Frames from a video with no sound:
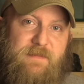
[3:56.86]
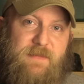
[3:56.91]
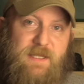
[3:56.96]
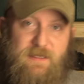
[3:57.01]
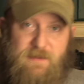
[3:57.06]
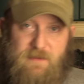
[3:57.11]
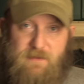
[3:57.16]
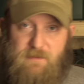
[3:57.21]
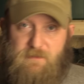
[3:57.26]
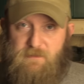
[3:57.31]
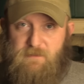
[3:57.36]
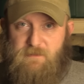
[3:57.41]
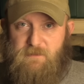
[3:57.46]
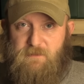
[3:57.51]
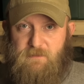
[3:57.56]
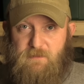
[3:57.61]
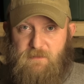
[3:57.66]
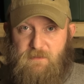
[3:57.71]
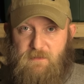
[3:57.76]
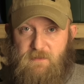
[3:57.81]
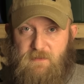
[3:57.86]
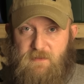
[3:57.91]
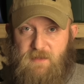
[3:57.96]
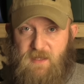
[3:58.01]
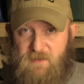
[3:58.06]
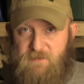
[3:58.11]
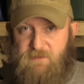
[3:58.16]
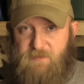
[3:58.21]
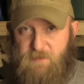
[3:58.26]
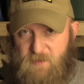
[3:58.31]
That
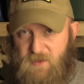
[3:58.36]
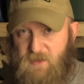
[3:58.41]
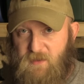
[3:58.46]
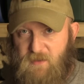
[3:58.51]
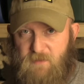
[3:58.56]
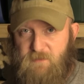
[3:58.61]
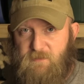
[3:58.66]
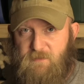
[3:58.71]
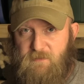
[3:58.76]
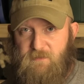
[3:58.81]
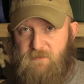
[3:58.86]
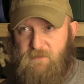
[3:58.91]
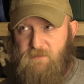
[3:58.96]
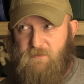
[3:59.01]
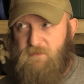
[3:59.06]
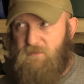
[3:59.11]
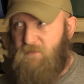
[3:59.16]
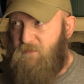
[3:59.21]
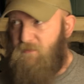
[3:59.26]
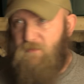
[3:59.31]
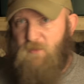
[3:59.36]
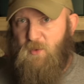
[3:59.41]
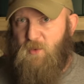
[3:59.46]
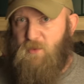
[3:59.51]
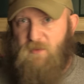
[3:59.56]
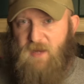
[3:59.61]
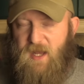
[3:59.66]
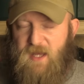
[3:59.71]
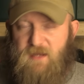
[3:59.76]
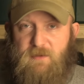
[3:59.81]
they've become
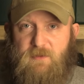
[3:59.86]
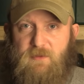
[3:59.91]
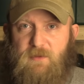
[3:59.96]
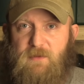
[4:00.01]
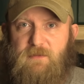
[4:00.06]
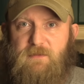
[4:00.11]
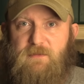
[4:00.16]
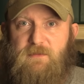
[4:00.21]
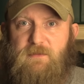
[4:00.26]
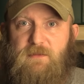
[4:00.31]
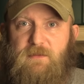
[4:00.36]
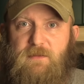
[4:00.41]
more radical.